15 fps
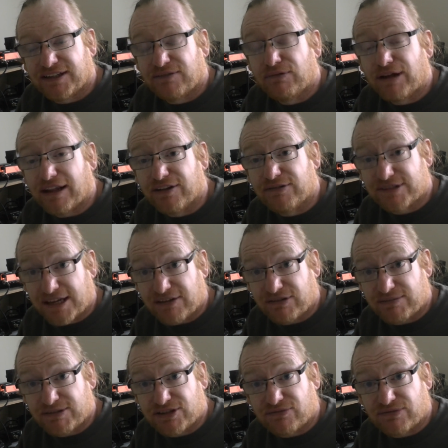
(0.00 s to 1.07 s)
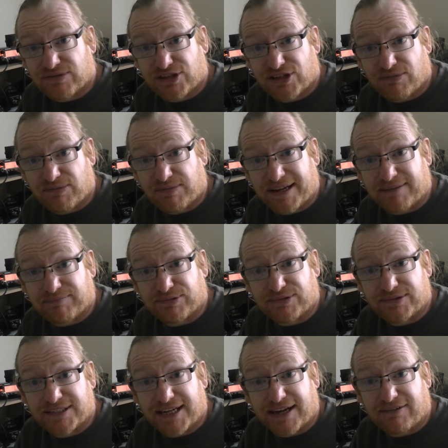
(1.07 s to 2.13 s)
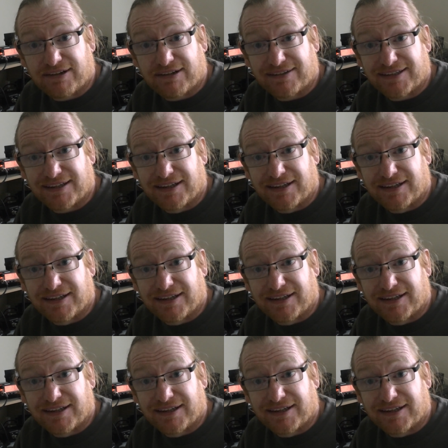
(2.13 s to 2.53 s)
well, there'll definitely be some from the top of Blackpool Tower.